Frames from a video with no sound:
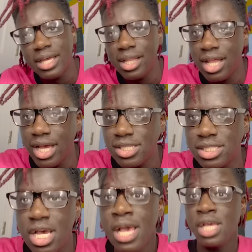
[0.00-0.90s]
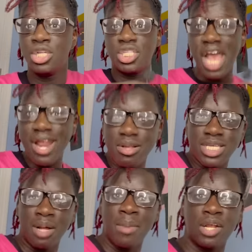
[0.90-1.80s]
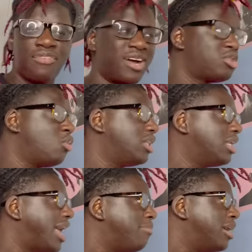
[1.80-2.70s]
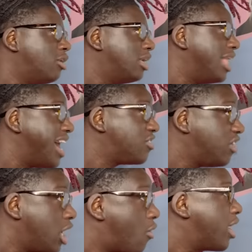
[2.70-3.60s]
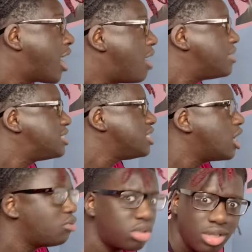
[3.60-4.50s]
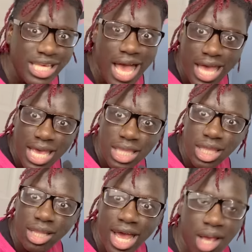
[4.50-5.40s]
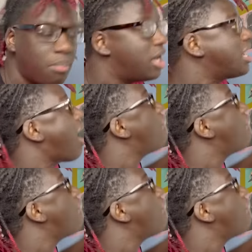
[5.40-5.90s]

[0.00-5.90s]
likes. Shout out to the motherfuckers who hit the like button on the last video and commented, "Yo, Dooley, I hit the like button. I